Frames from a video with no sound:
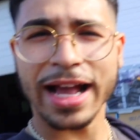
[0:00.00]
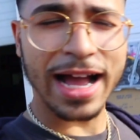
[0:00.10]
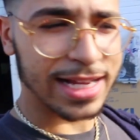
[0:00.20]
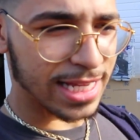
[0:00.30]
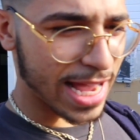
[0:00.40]

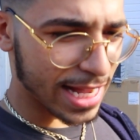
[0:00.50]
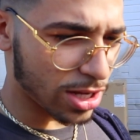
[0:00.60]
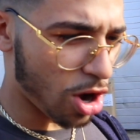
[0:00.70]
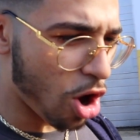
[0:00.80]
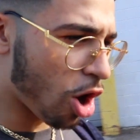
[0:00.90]
Guys, he has
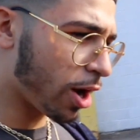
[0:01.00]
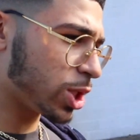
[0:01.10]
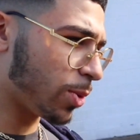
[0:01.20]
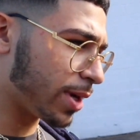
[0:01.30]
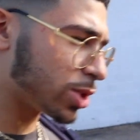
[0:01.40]
an
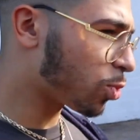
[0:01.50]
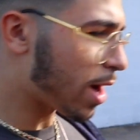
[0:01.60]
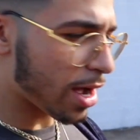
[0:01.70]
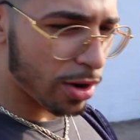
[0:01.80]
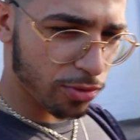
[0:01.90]
orange one as
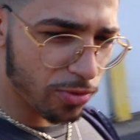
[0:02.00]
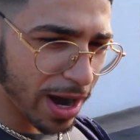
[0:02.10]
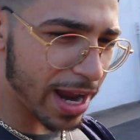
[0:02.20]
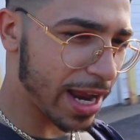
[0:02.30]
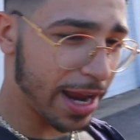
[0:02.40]
well right